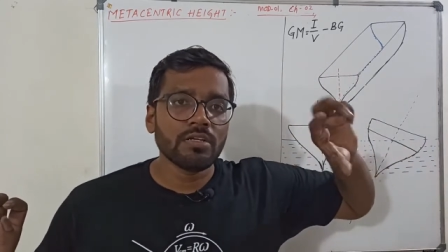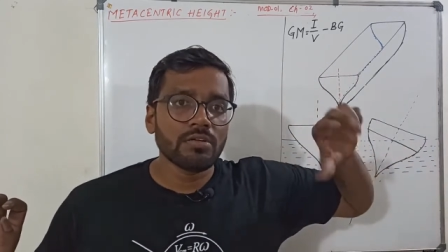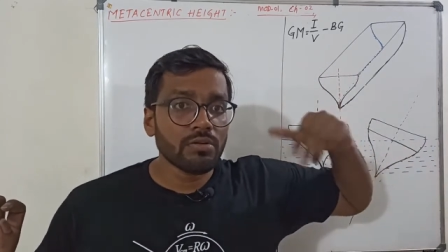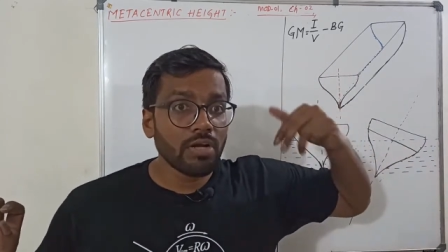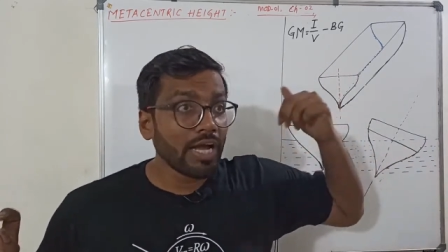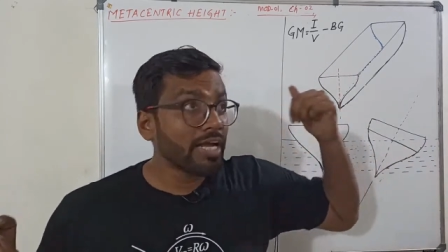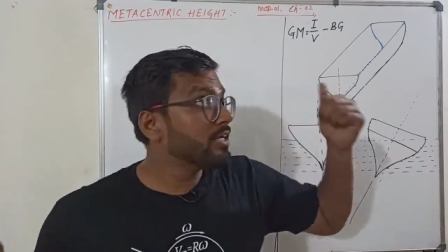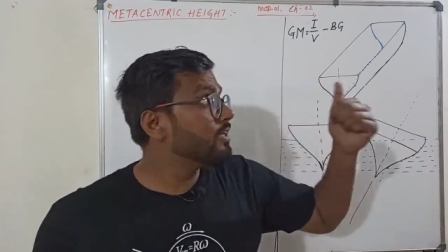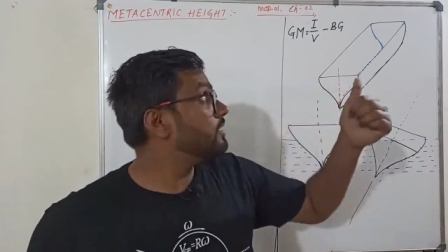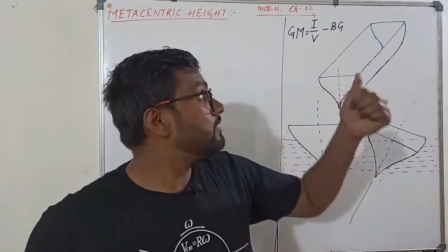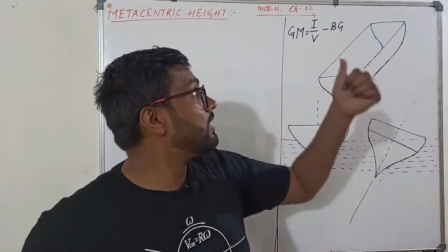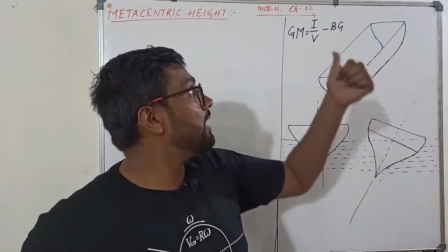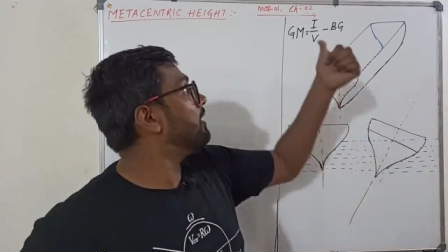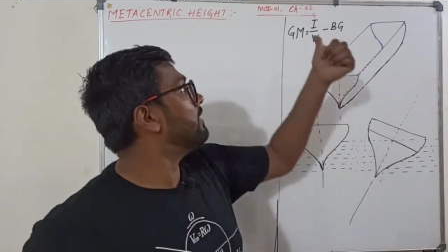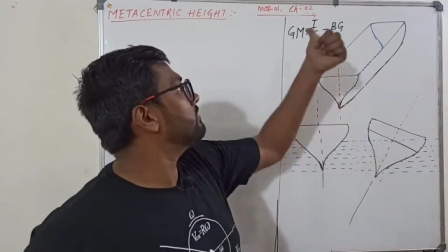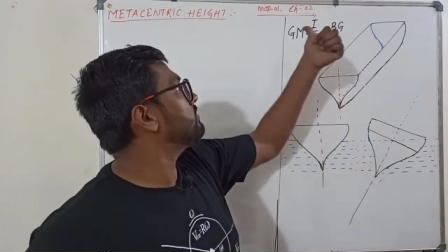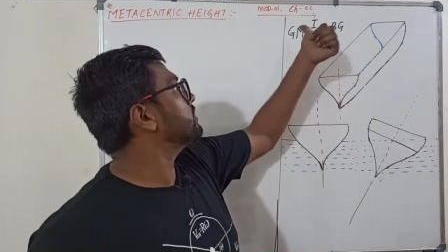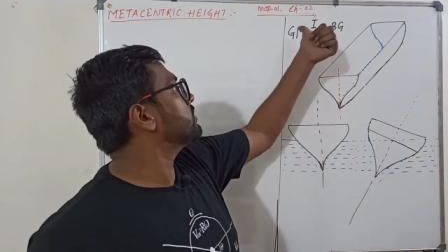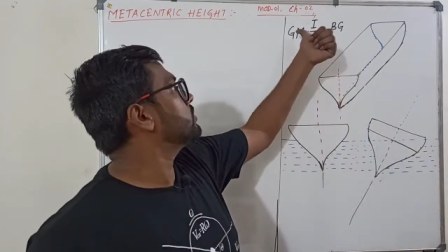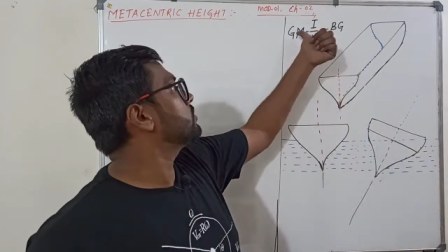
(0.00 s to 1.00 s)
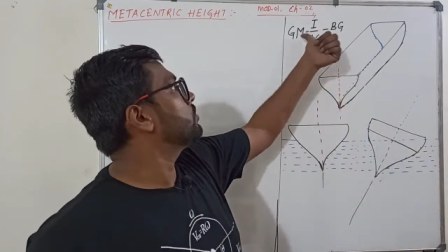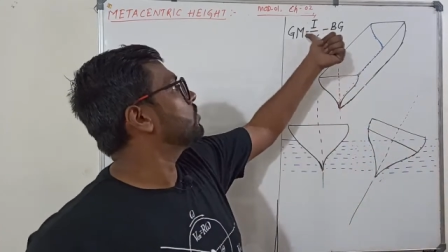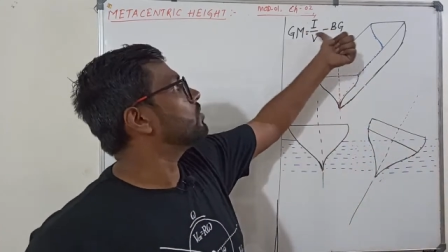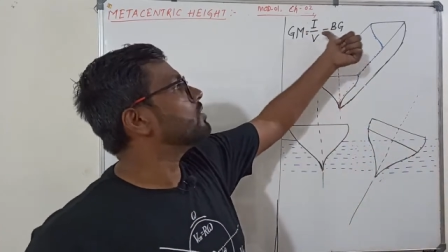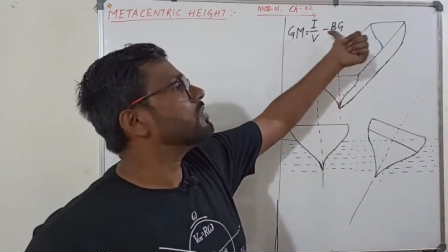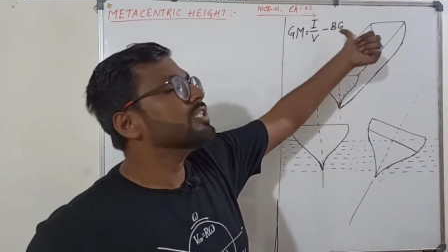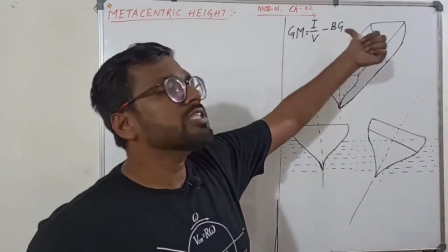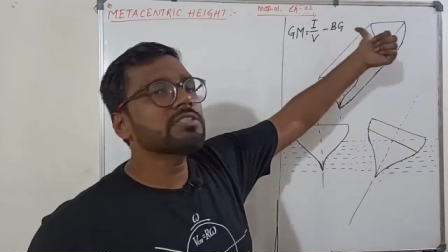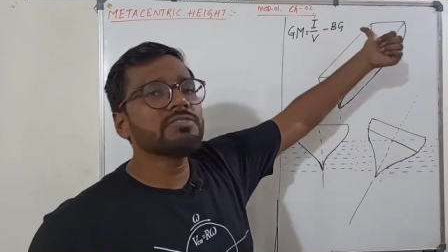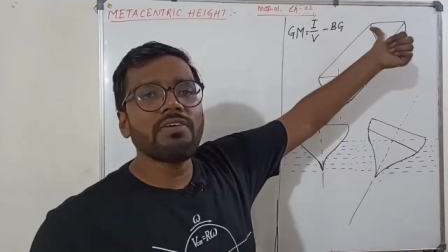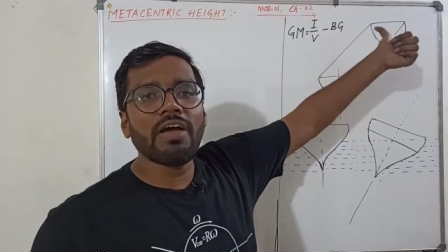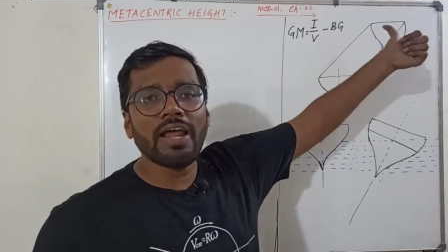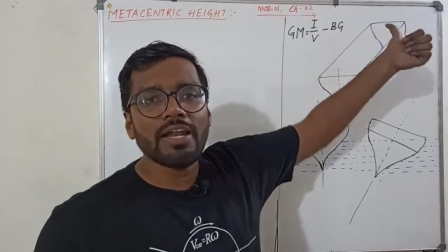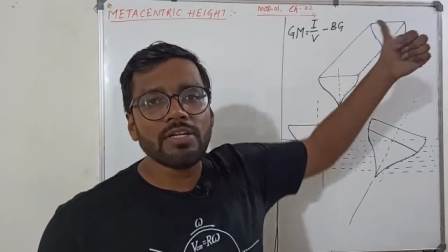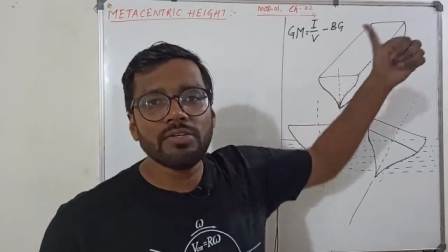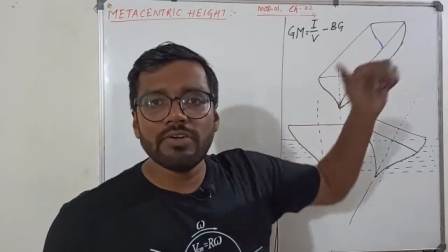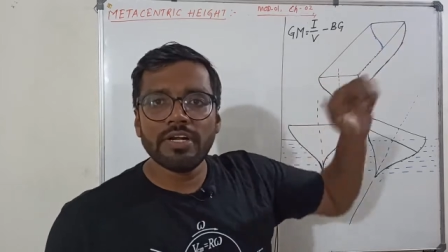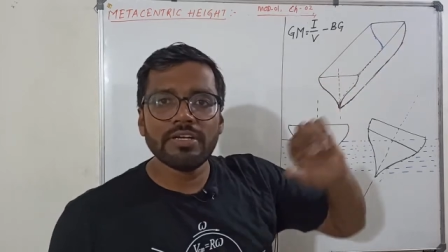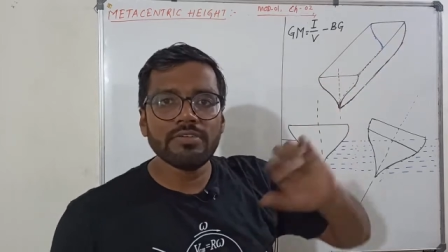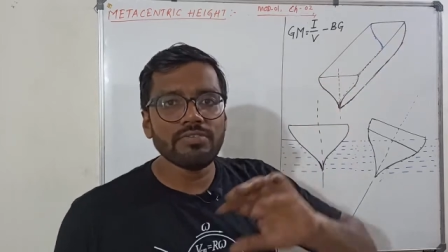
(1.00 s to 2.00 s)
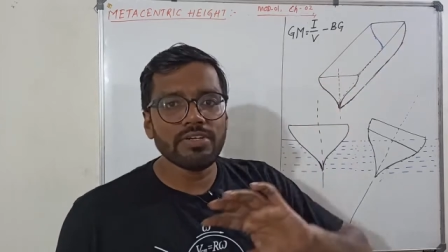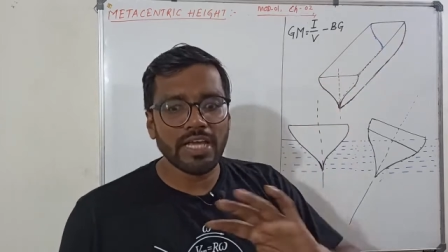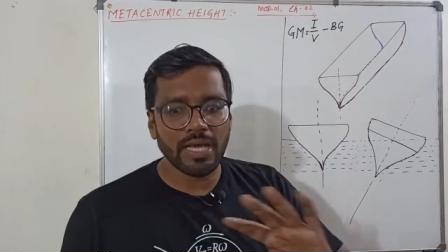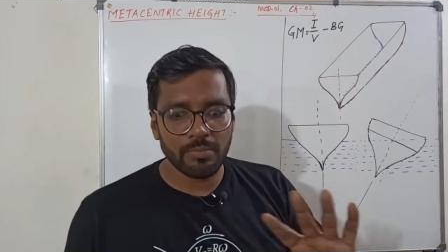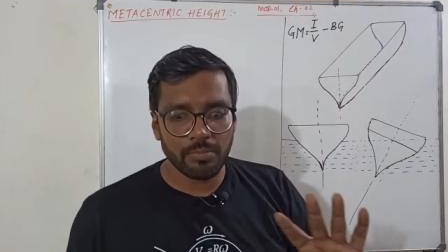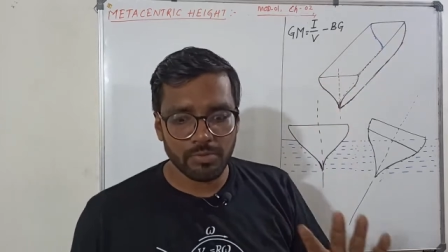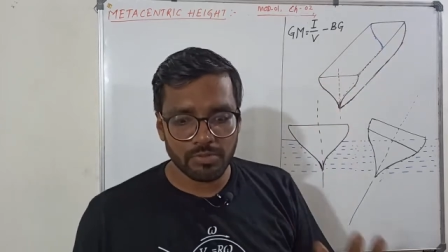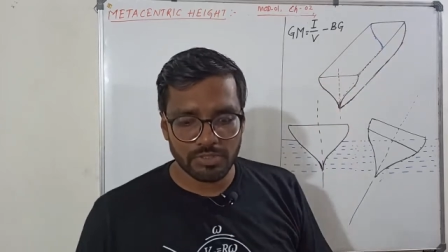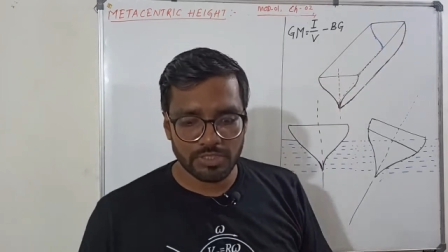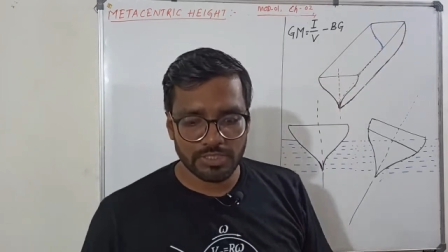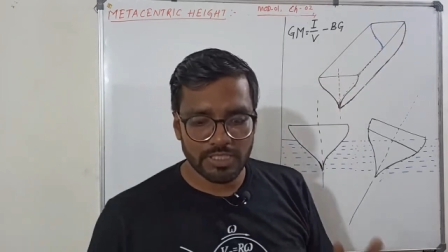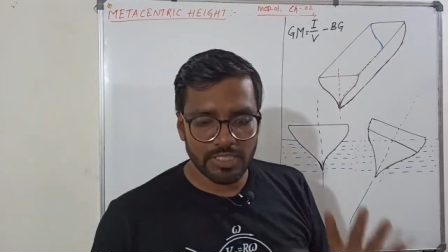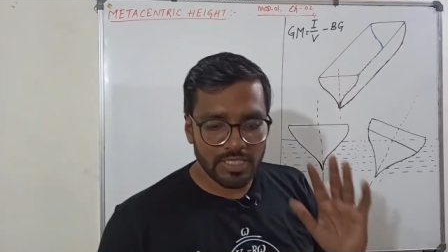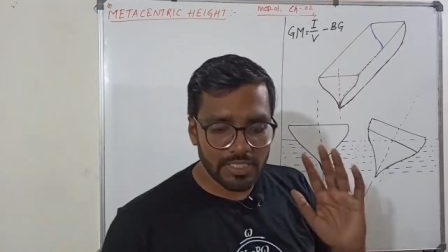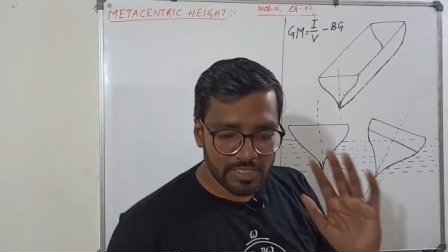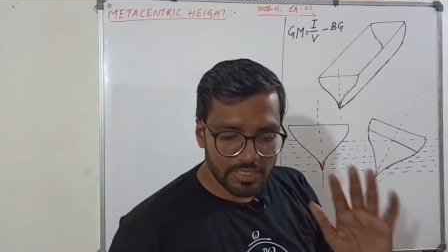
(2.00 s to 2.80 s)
I have just wrote this value and we have proceed.